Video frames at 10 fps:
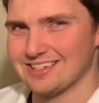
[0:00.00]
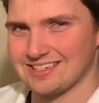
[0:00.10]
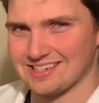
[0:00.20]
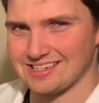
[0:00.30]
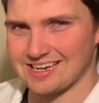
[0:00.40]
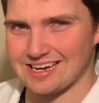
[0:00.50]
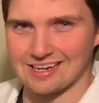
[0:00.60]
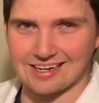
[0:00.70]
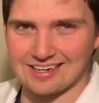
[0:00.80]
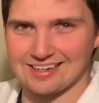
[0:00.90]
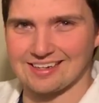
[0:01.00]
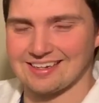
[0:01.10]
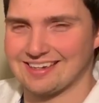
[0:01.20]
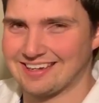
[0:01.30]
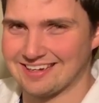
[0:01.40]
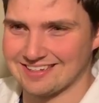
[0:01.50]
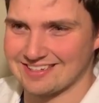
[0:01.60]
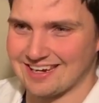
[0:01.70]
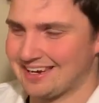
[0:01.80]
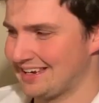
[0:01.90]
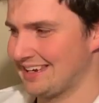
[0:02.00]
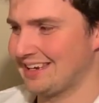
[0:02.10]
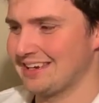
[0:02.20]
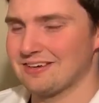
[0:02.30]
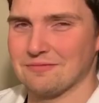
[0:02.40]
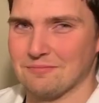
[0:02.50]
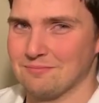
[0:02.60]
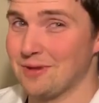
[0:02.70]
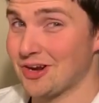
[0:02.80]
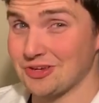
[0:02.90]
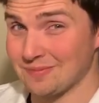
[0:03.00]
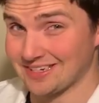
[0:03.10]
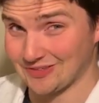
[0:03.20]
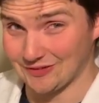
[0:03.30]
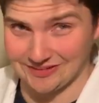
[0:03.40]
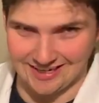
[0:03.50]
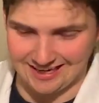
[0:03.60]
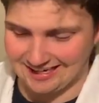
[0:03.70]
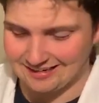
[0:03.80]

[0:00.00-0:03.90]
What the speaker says: today is a monumental day.